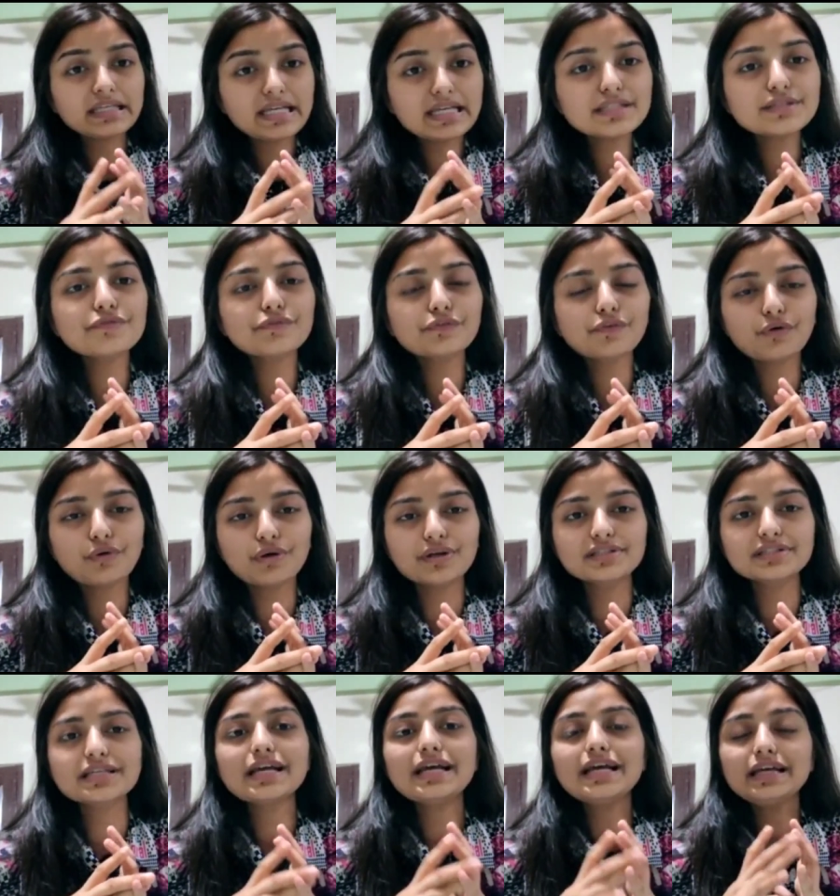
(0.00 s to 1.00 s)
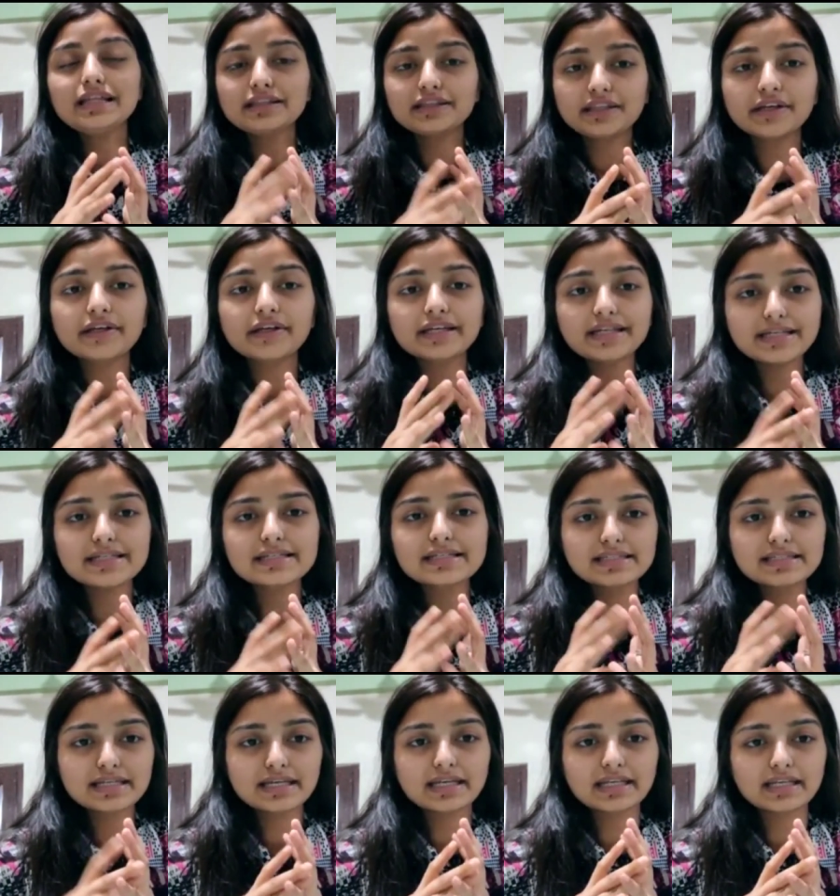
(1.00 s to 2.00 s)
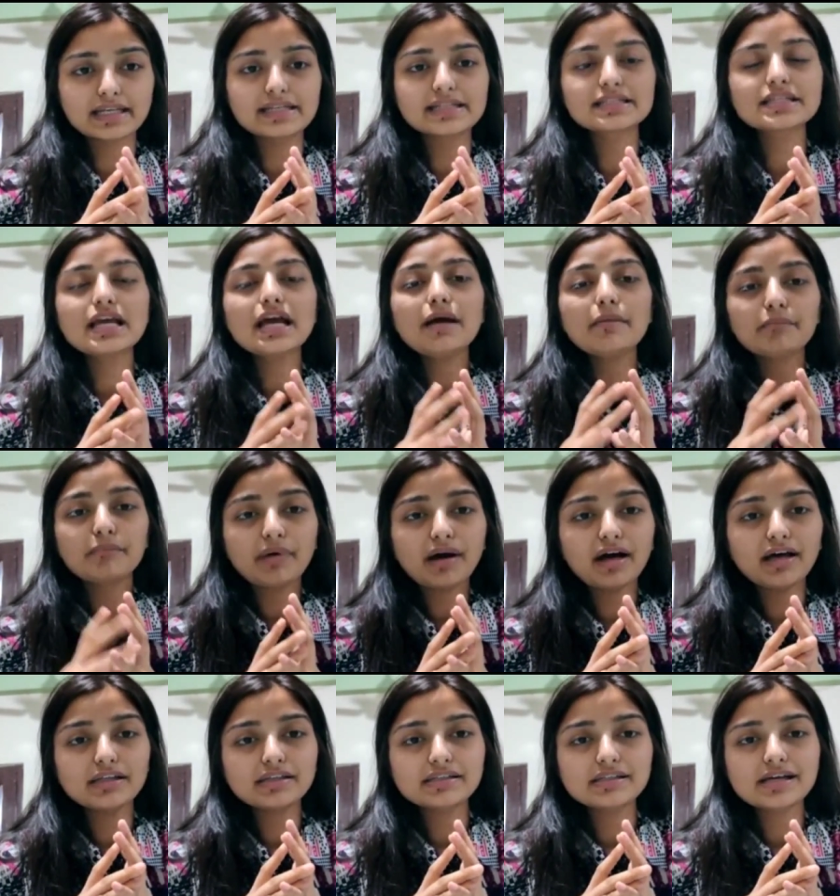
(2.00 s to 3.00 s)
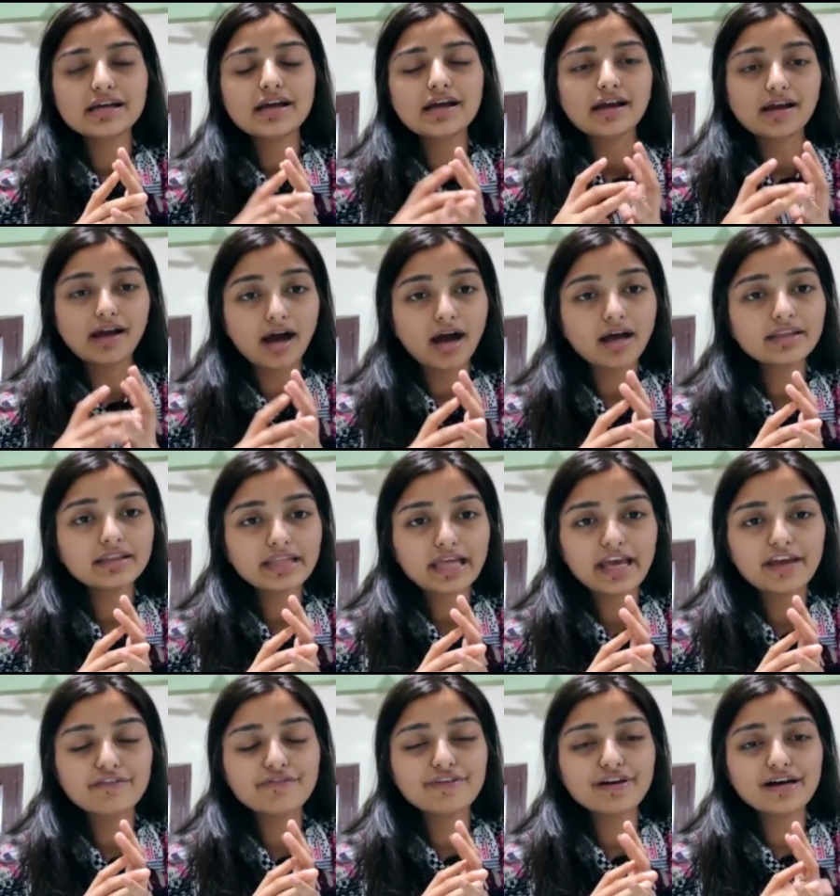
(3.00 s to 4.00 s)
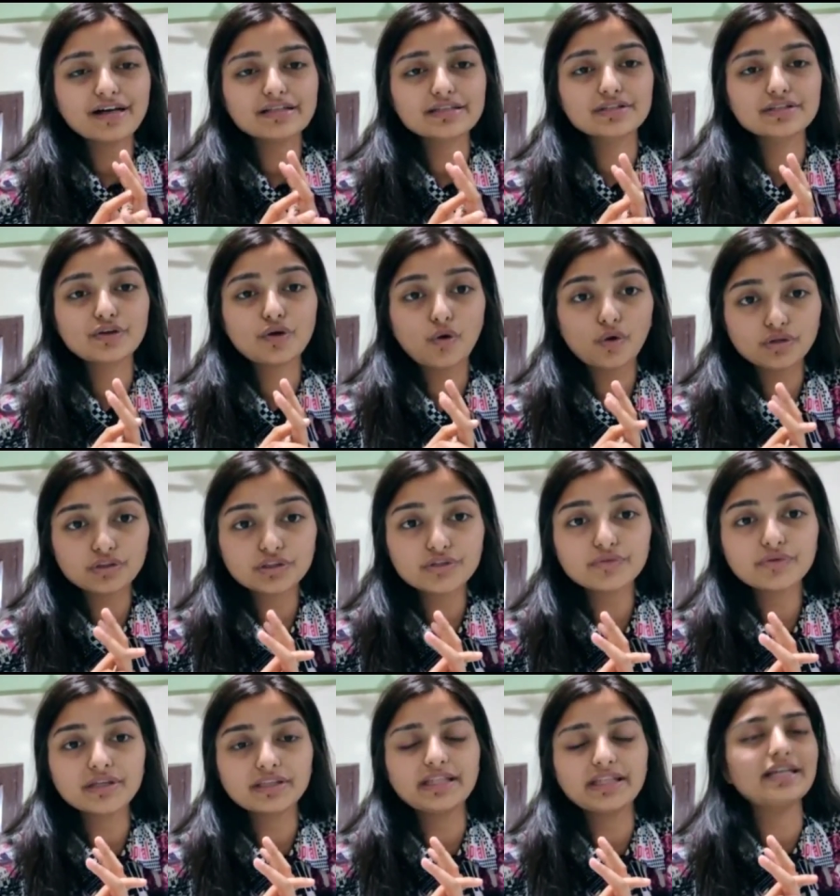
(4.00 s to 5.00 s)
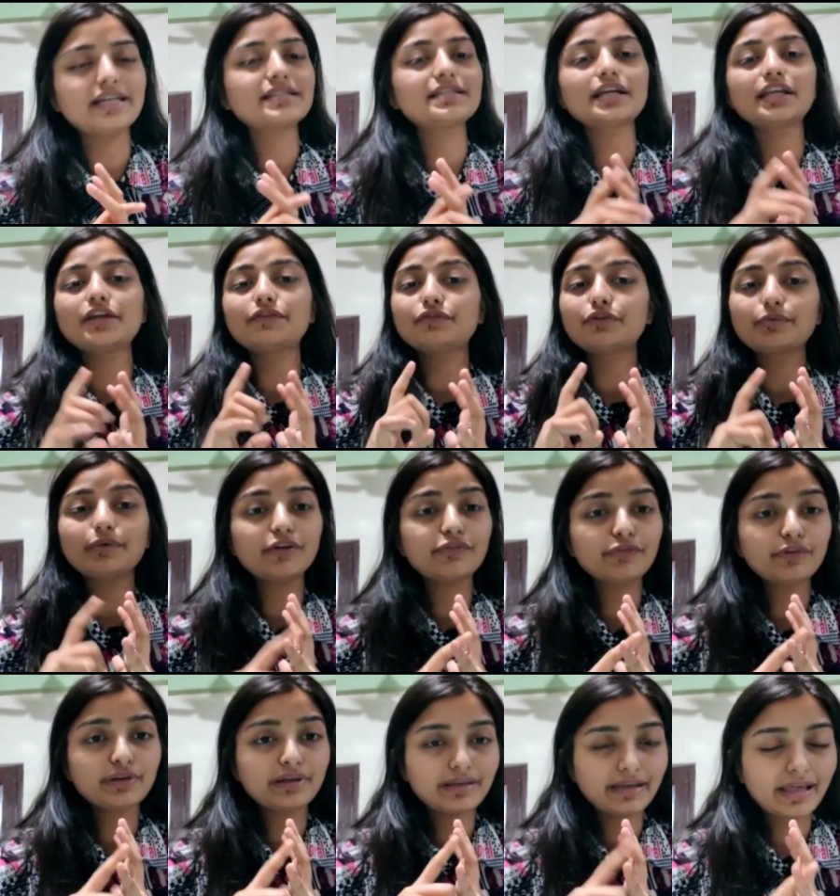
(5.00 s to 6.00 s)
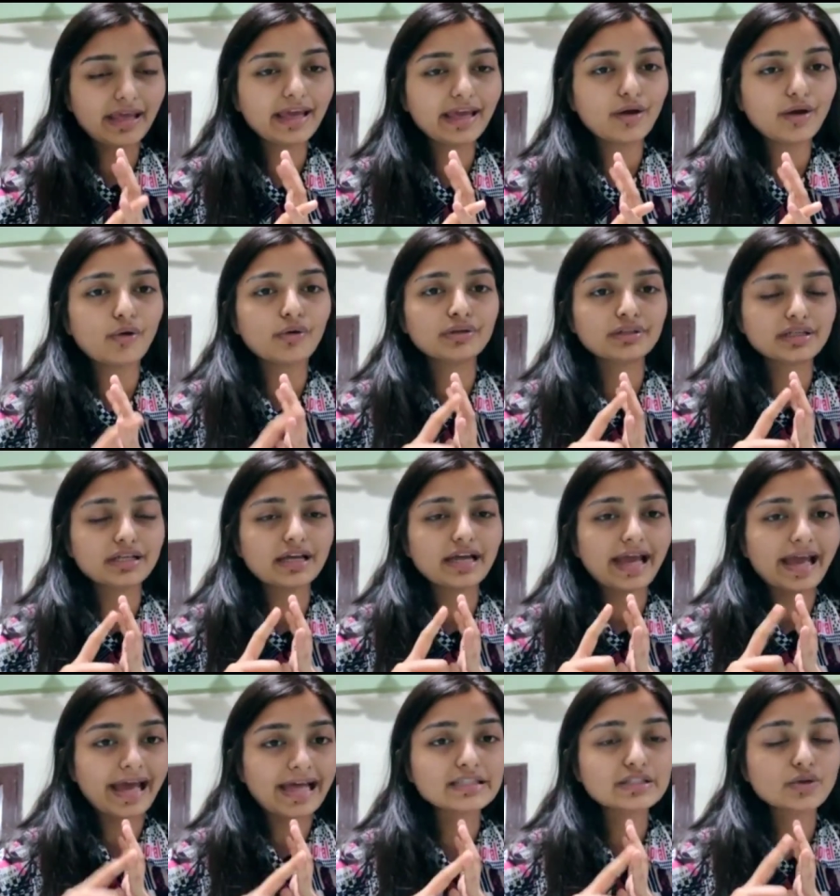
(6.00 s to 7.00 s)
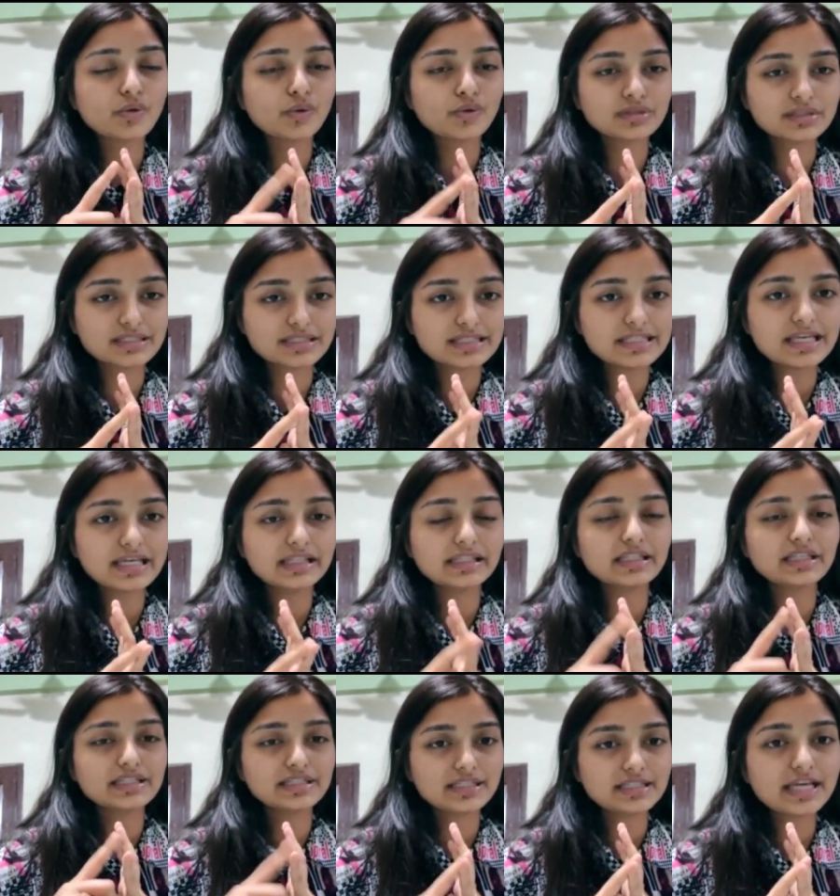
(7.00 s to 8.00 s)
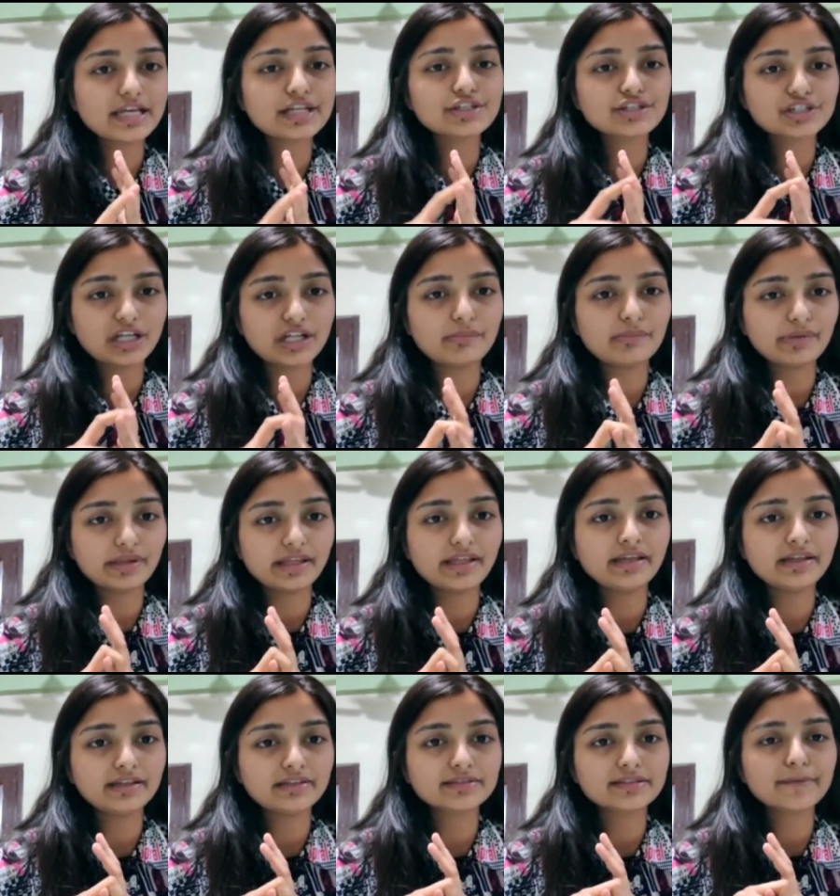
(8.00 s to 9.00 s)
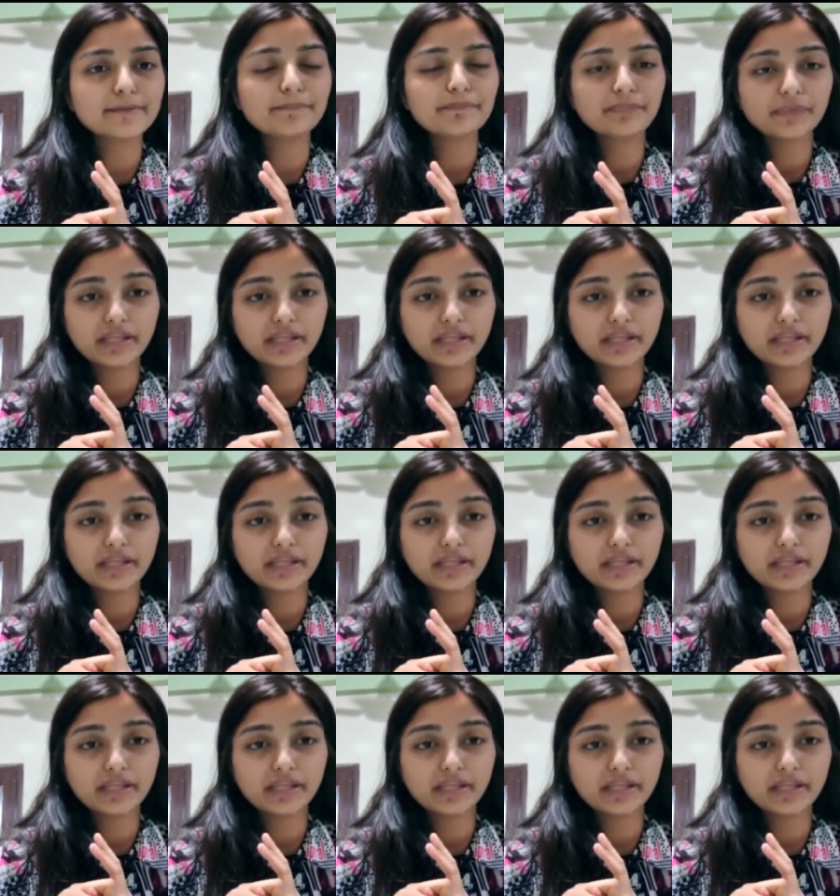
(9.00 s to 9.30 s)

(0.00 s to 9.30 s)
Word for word: yes, of course, there is sickness, but God gave us the authority. He said, if you if you lay on hands on the sick, the sick shall be healed.